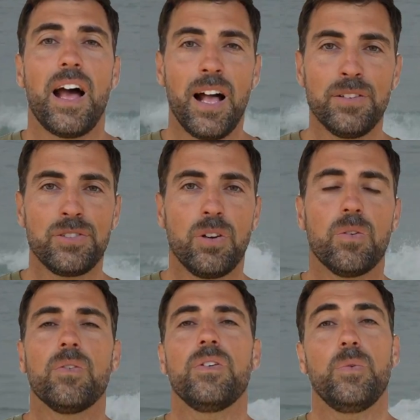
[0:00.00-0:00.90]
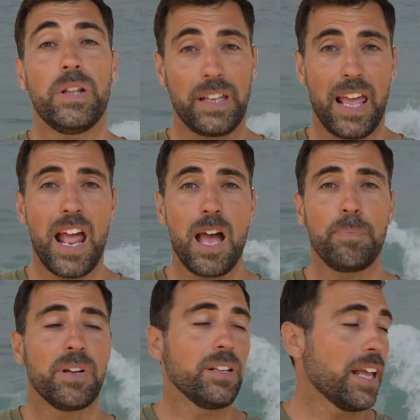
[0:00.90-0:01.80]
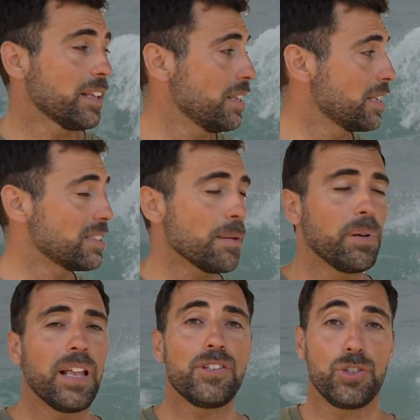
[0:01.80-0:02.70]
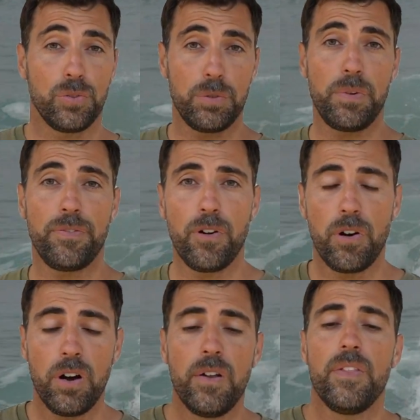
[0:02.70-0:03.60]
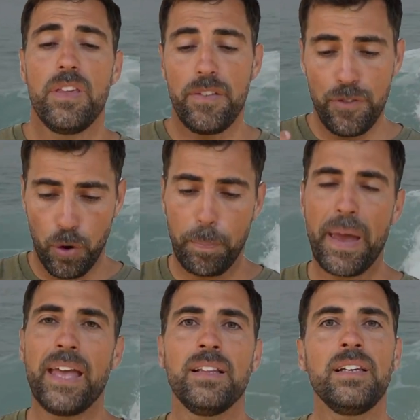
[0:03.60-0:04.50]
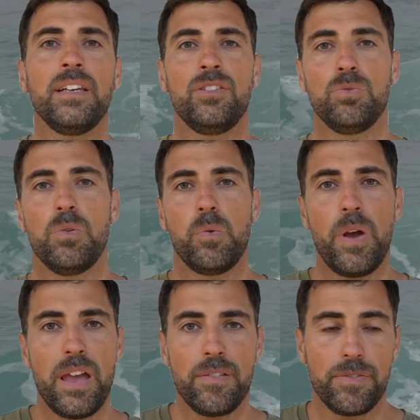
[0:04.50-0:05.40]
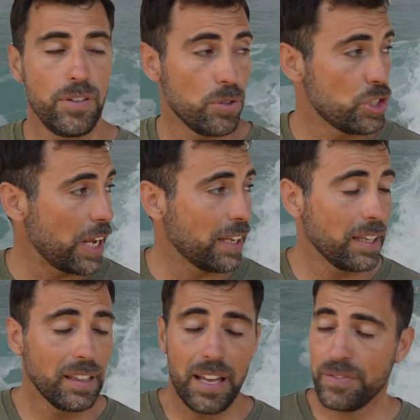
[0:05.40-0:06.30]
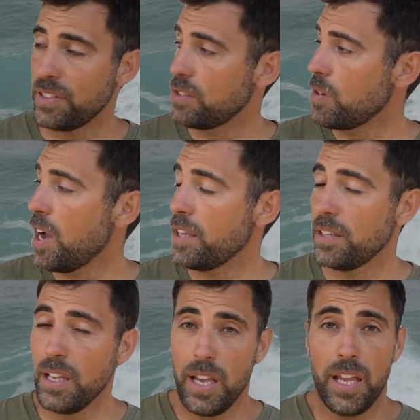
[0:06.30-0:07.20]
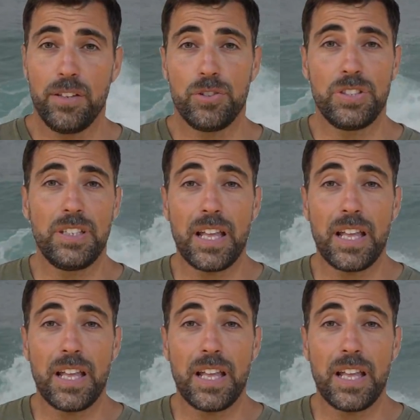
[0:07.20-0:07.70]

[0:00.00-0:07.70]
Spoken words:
Also, what can happen, like the example I showed you before, if you're paddling into a wave, you're checking left and right, and you see